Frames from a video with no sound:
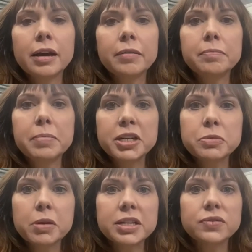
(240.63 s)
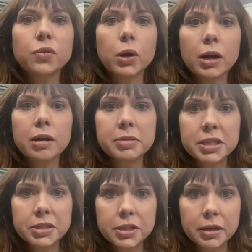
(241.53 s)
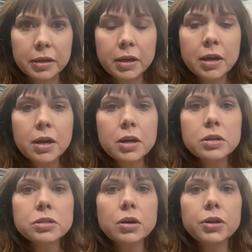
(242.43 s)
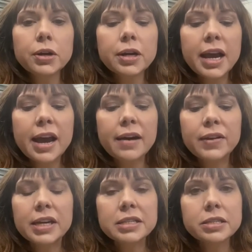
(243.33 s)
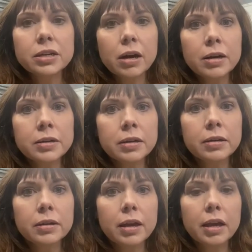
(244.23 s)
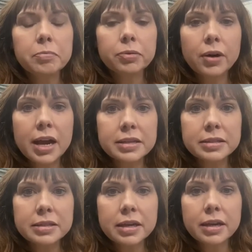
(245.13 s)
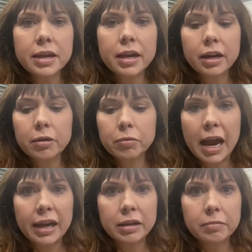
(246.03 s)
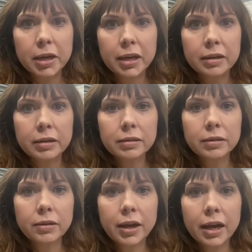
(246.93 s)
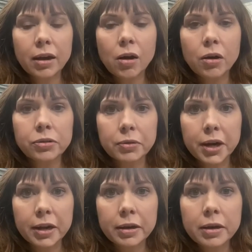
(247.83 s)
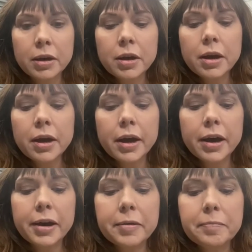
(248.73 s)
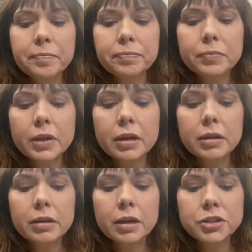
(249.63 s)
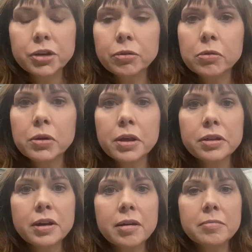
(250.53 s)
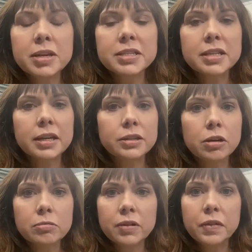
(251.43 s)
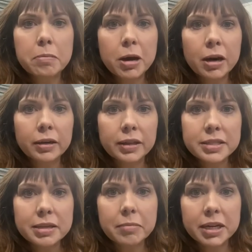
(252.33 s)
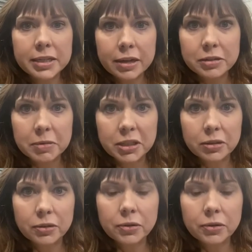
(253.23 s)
bench press 4 competition. So you're going to have a start, a press, and a rack command. Okay, all 3. A general rule of thumb is don't move the bar unless somebody tells me to.